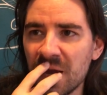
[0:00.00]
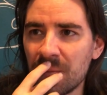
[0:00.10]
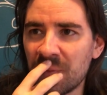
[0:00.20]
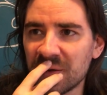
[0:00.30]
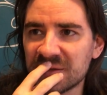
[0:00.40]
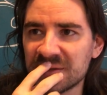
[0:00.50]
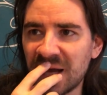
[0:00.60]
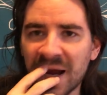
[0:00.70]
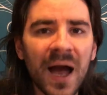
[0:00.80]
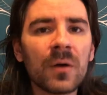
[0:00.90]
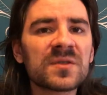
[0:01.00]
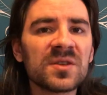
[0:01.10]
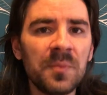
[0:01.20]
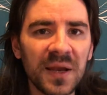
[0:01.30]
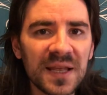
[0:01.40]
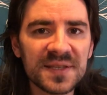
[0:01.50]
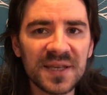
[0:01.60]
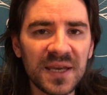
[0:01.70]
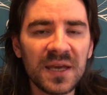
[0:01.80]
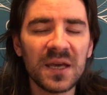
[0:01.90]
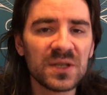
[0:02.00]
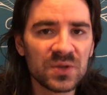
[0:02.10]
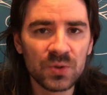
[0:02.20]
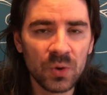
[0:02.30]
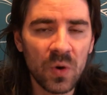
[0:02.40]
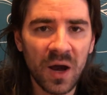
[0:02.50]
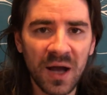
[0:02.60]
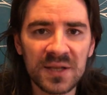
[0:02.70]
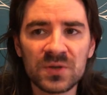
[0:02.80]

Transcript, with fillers: but accountability to uh,